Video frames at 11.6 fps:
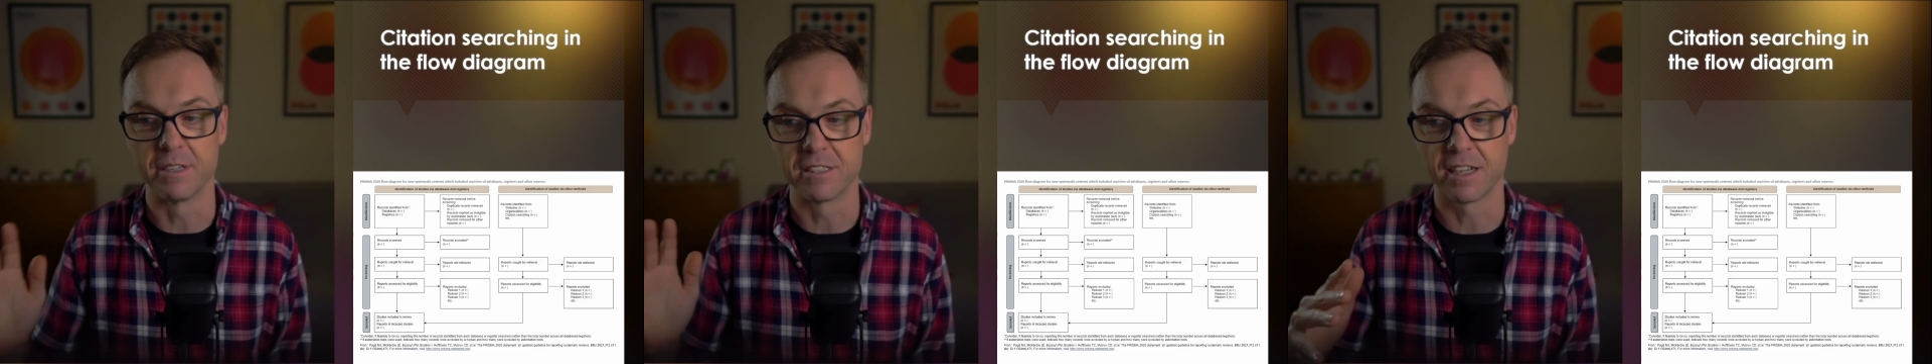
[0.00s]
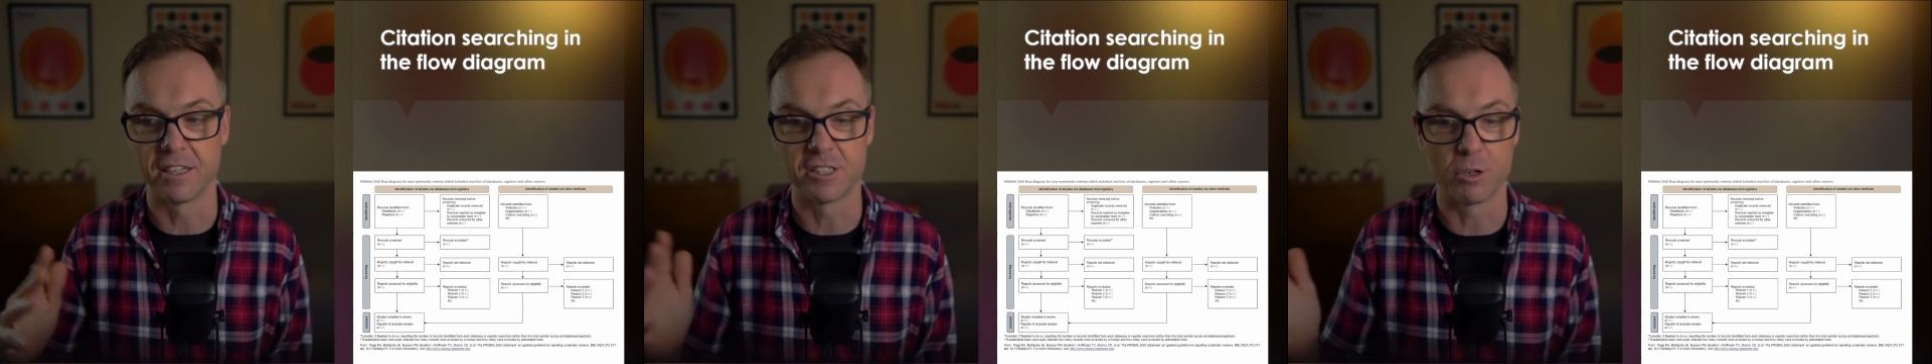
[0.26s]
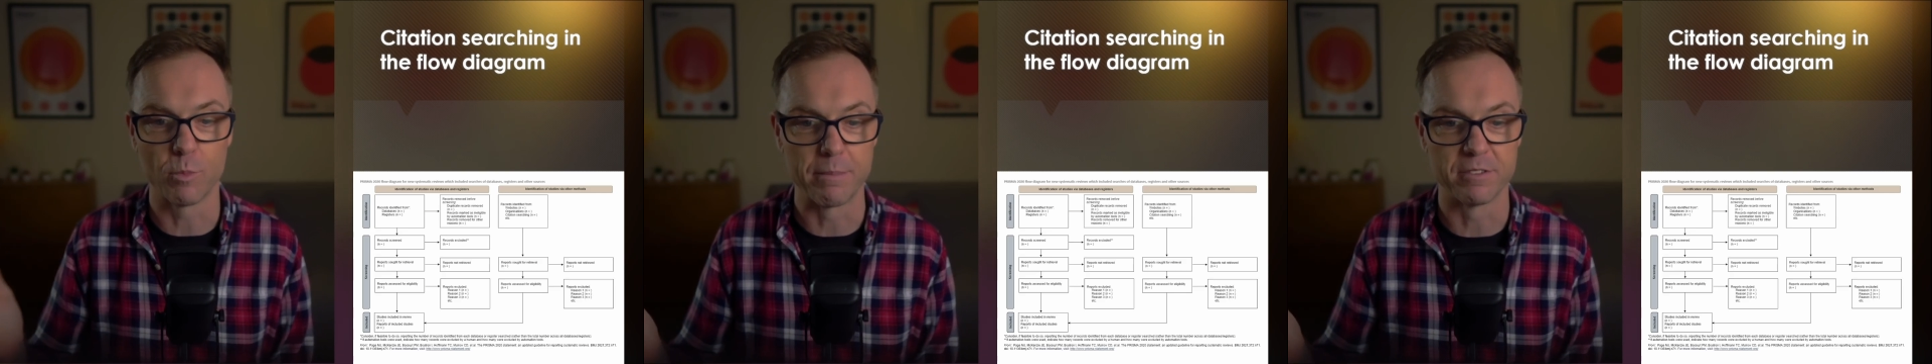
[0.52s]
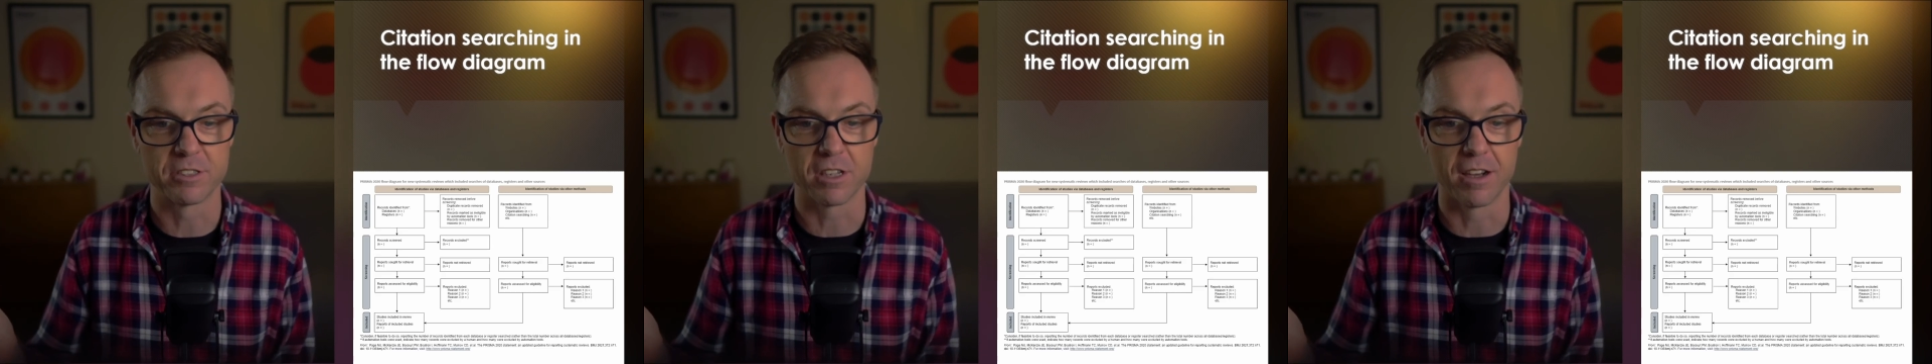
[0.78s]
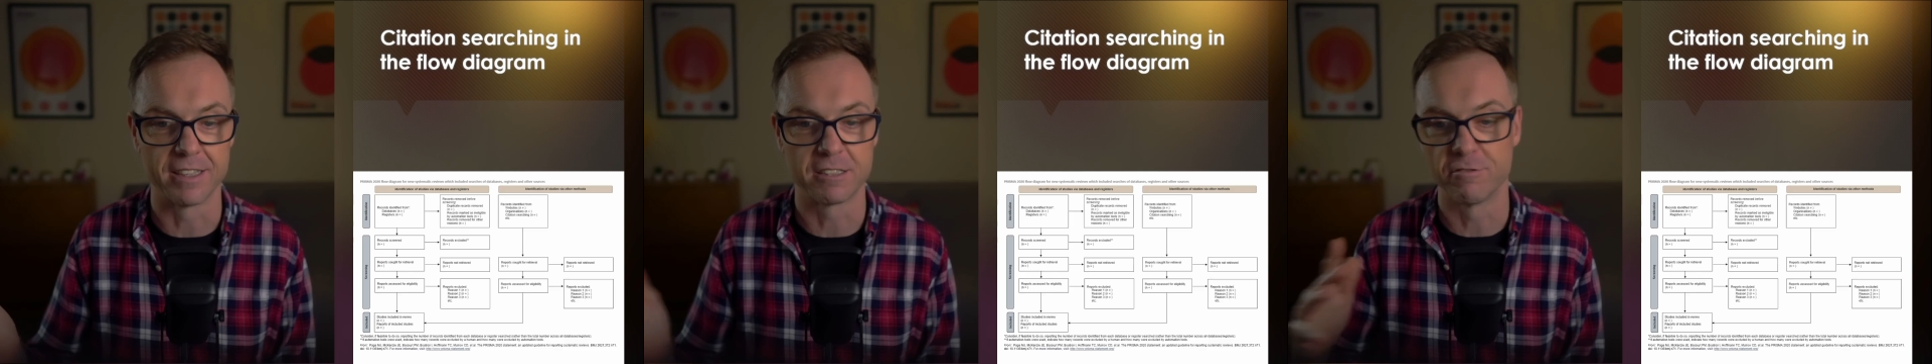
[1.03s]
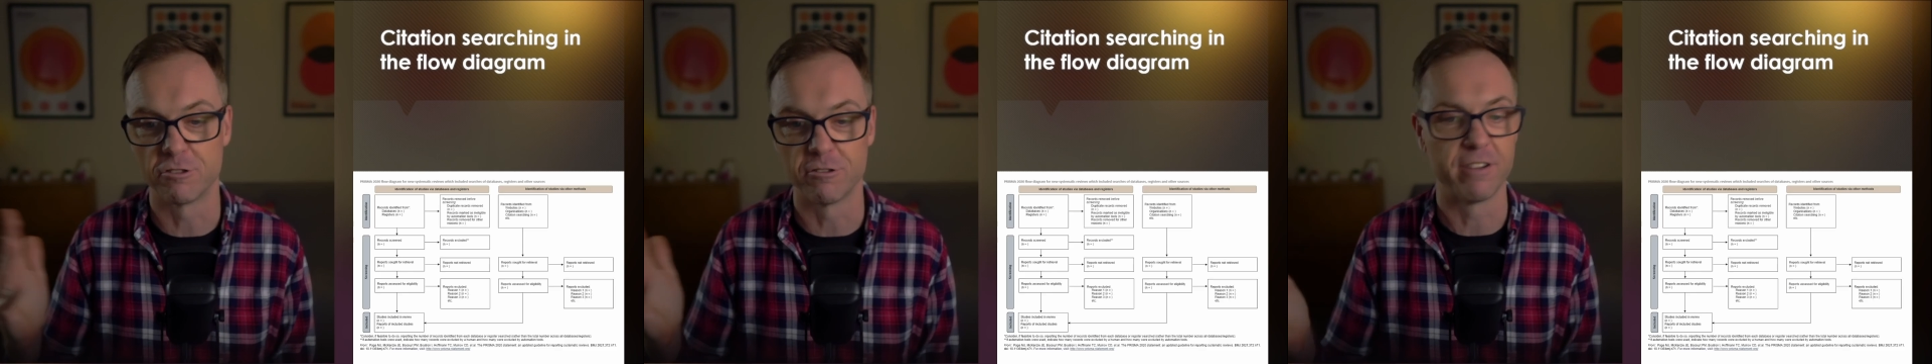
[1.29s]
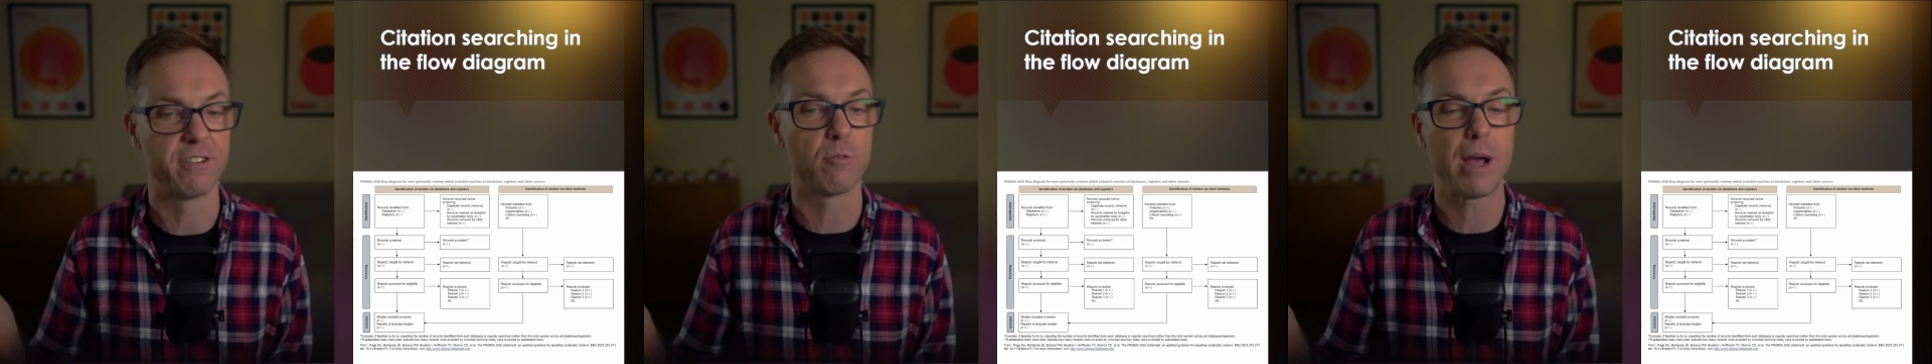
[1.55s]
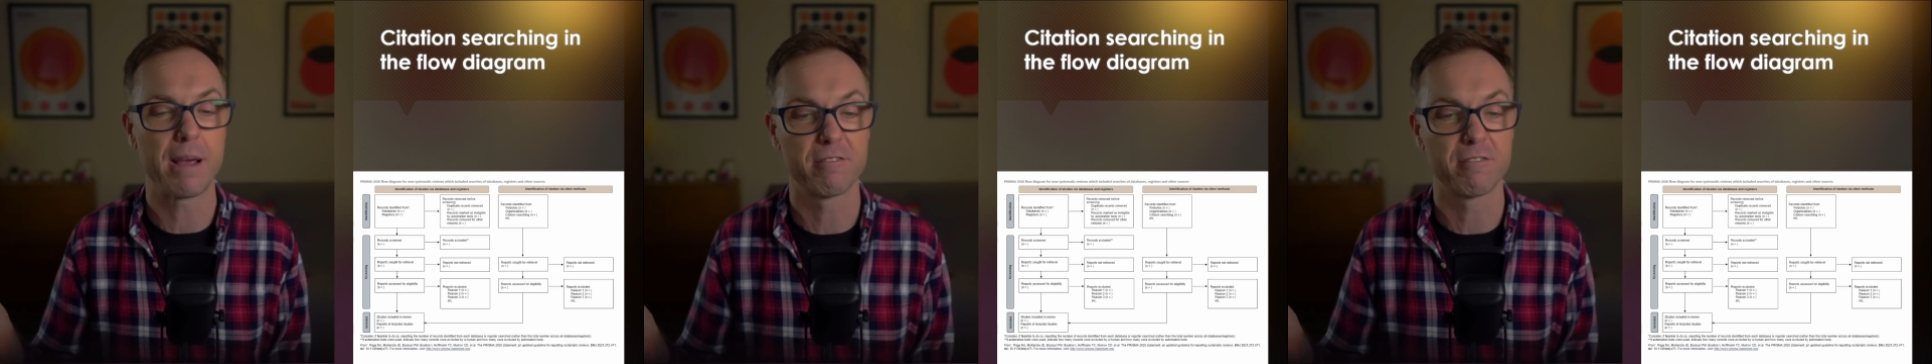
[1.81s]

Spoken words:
as searching Web of Science and retrieving